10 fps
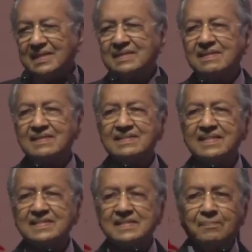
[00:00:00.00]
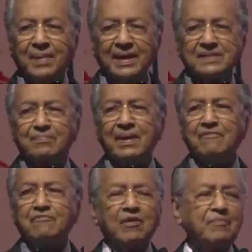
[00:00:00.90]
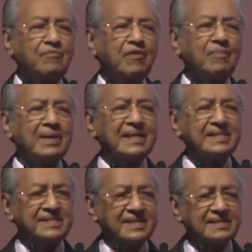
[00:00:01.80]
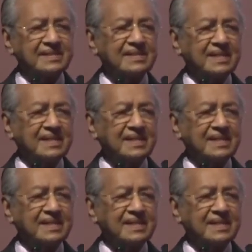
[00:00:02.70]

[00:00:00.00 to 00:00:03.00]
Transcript: This is the best platform for Malaysian